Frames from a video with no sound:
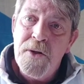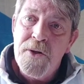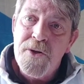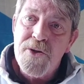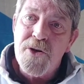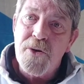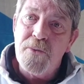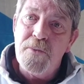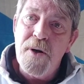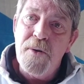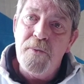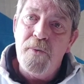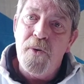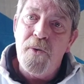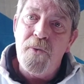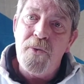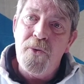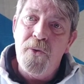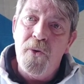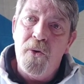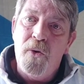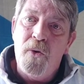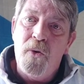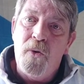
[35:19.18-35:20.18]
So we
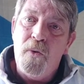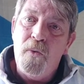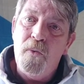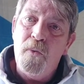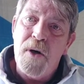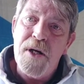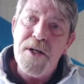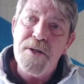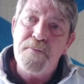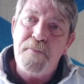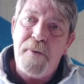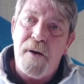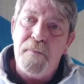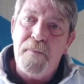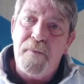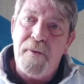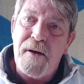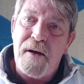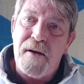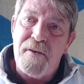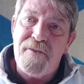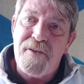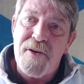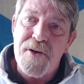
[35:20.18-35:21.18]
won't know which
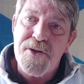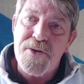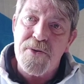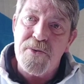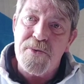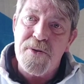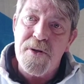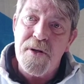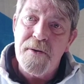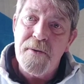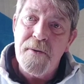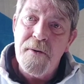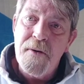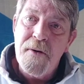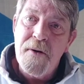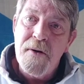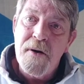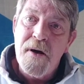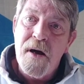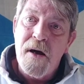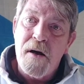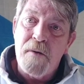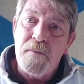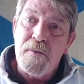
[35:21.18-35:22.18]
public officials
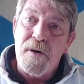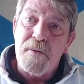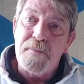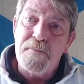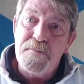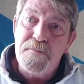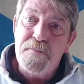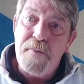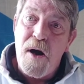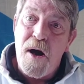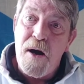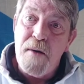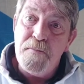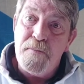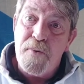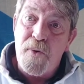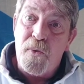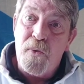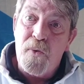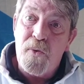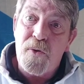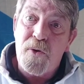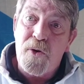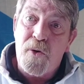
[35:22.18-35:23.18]

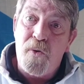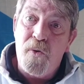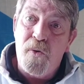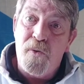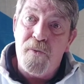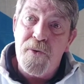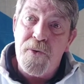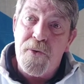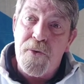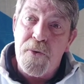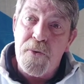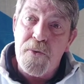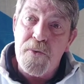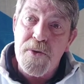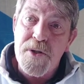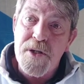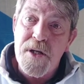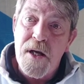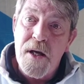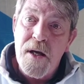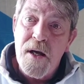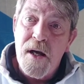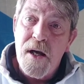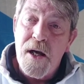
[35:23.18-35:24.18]
broke COVID rules
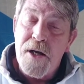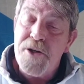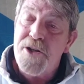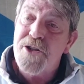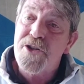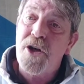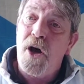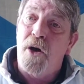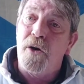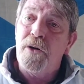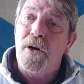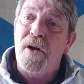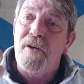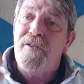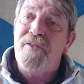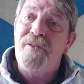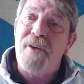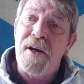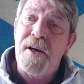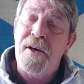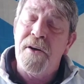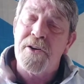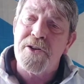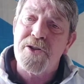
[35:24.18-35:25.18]
and stuck their
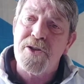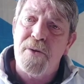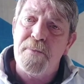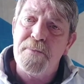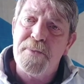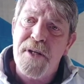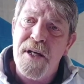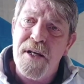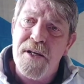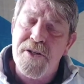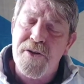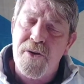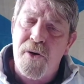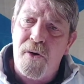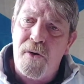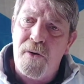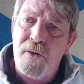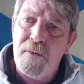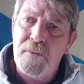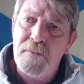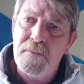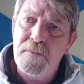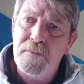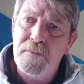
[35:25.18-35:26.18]
fingers up to us all.